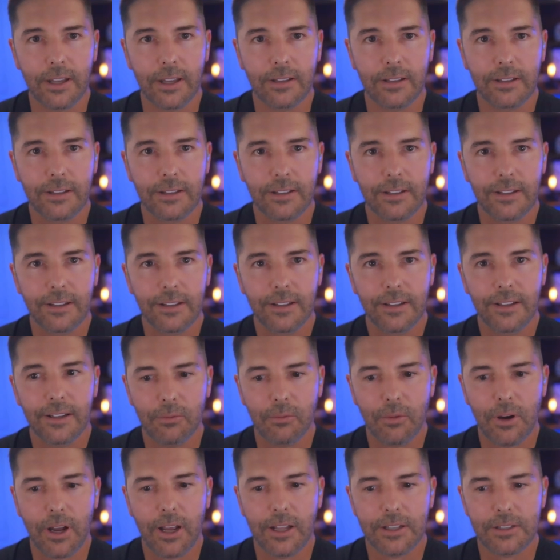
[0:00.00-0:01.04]
can,
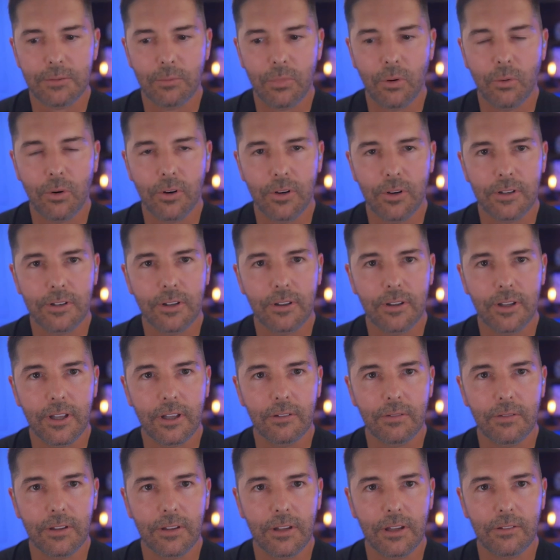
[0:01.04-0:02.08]
and why it's important to
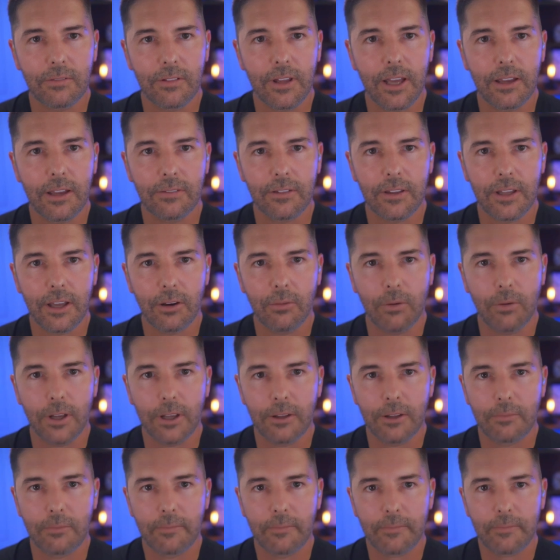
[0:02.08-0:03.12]
think of life in that
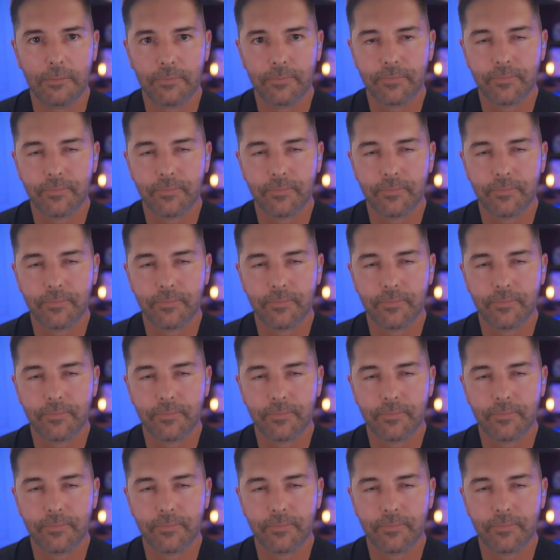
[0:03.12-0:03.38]
way.